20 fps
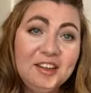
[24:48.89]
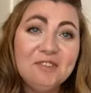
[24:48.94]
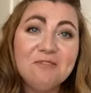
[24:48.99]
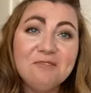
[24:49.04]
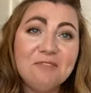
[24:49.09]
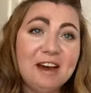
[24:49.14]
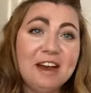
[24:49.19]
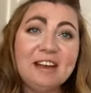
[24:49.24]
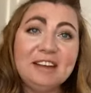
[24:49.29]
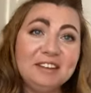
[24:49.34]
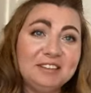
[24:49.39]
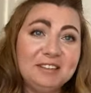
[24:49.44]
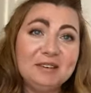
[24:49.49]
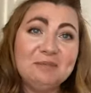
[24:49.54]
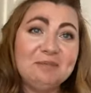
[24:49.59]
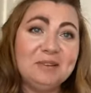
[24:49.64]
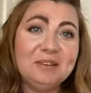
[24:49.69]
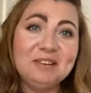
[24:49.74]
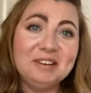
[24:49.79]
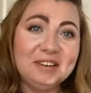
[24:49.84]
Why is she
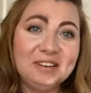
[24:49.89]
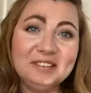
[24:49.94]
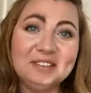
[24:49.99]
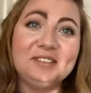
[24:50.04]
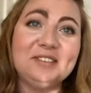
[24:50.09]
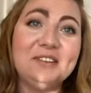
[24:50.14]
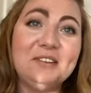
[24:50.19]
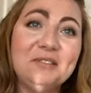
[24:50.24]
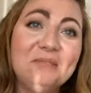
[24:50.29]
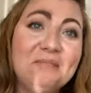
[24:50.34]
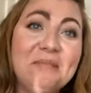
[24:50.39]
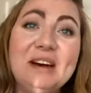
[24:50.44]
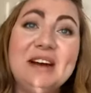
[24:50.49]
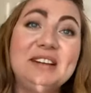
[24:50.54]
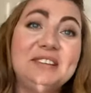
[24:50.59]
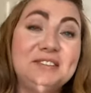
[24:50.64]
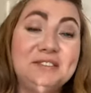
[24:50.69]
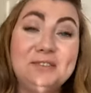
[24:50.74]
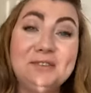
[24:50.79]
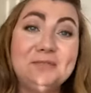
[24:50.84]
putting so much?